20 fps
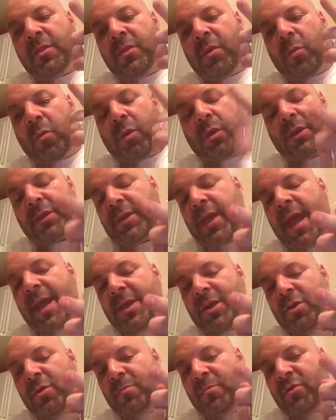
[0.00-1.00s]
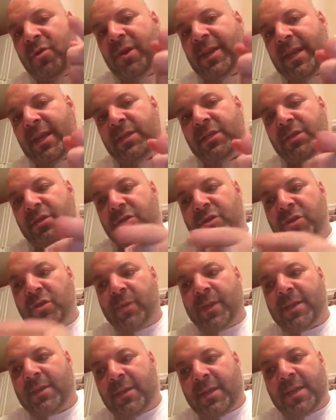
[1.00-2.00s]
The work that you put into
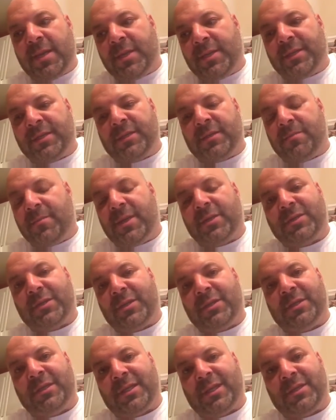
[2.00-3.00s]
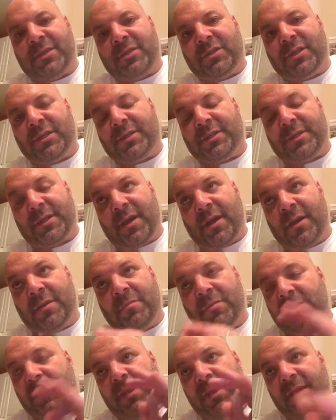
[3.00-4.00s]
doing these submissions is just
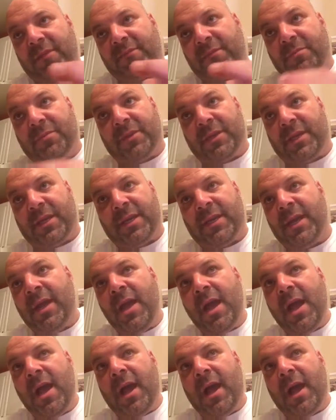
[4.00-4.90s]
unbelievably